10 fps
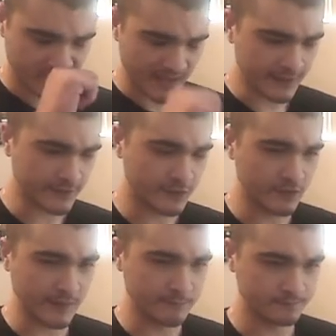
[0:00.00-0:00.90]

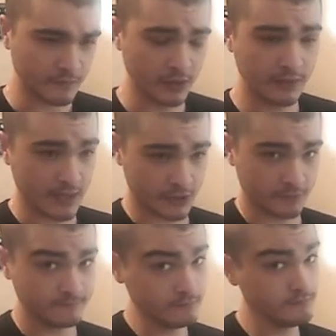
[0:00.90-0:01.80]
Excuse me. Good
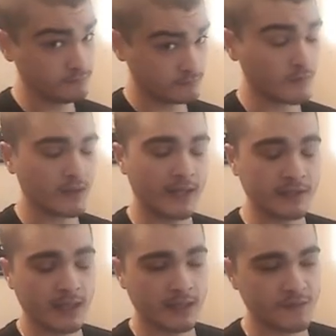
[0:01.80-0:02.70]
lunch.
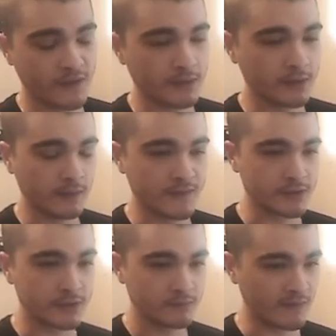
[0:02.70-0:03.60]
Gotta tell you, good
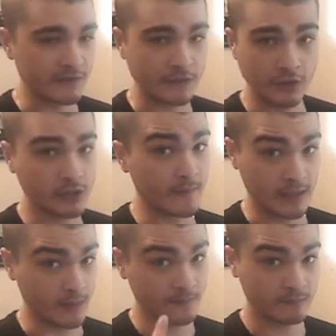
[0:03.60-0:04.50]
lunch. Tastes good coming
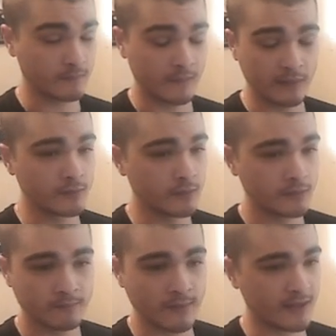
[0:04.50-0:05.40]
up
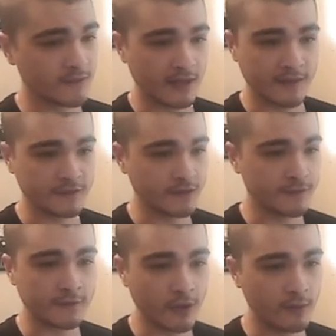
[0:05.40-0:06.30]
as it
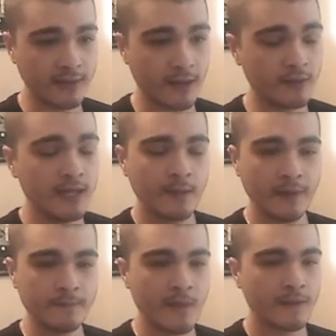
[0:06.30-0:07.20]
does going down.
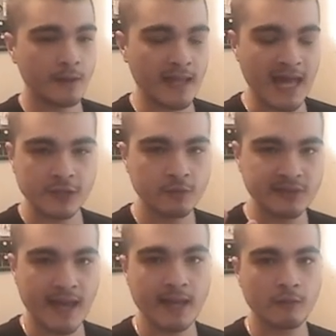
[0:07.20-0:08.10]
But the actual
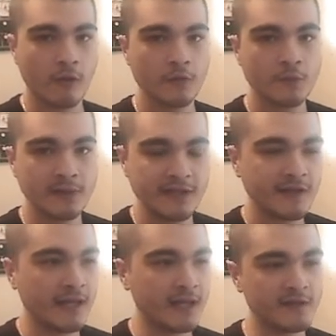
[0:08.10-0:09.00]
title road to
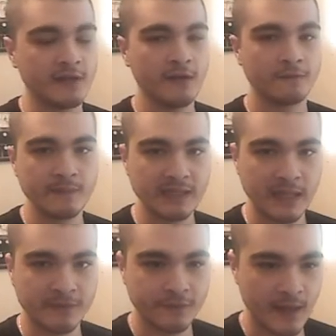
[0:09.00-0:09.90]
release isn't in From the
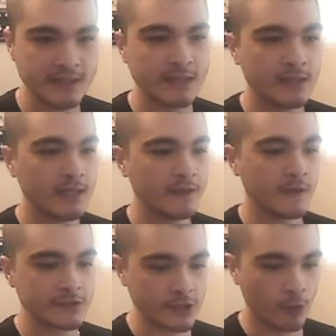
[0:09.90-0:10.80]
Depths font.
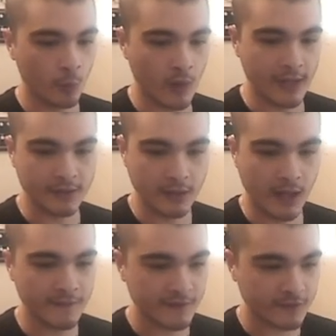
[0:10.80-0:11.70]
There's no water
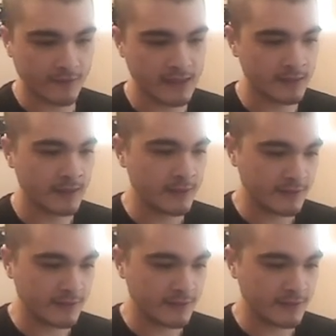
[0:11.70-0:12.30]
on the screen.